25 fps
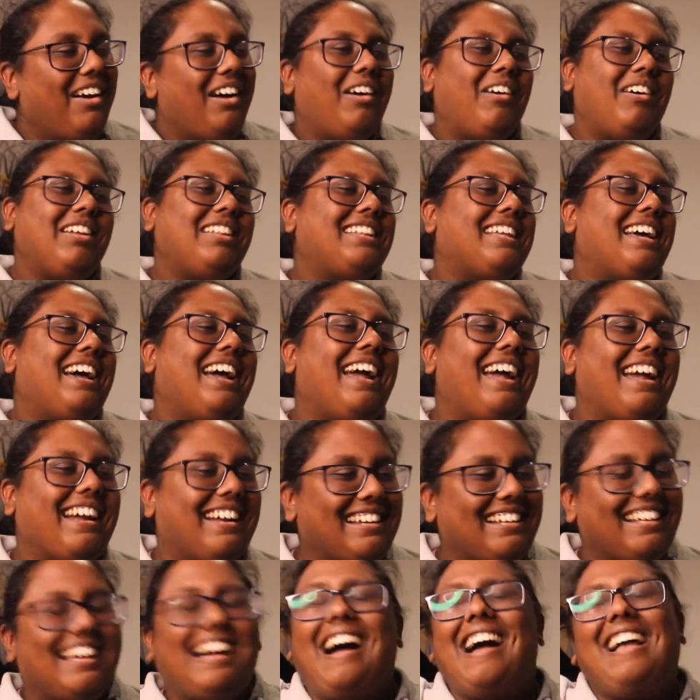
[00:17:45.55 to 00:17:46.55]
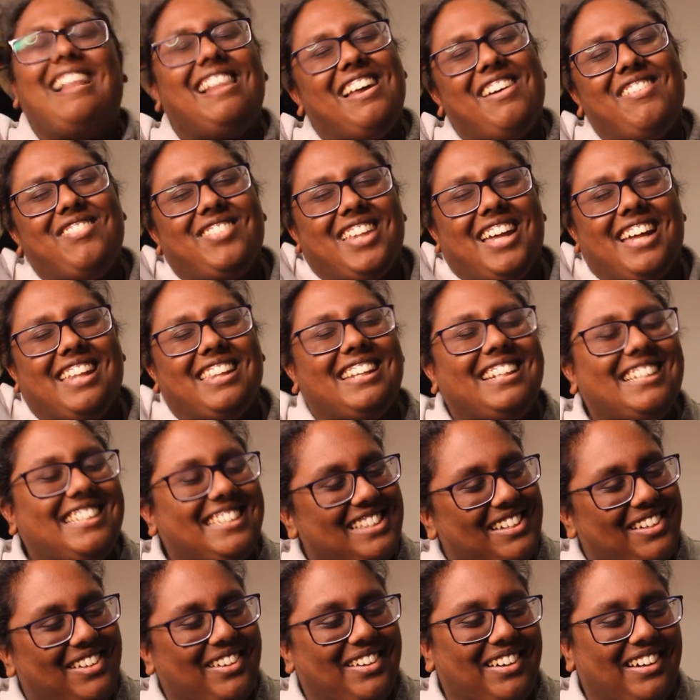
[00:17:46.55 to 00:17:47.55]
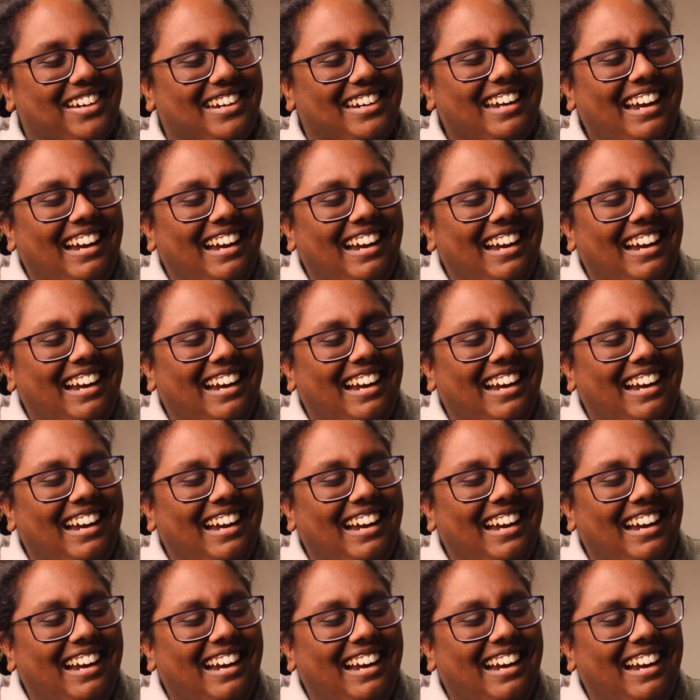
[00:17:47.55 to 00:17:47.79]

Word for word: what the heck? I love that. That's so good.